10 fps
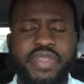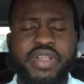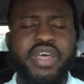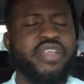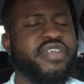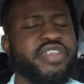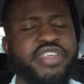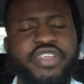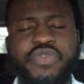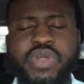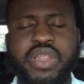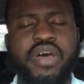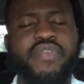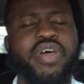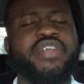let us continue in
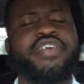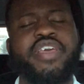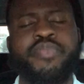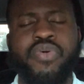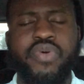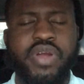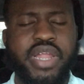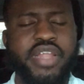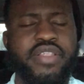love. Let us keep pouring like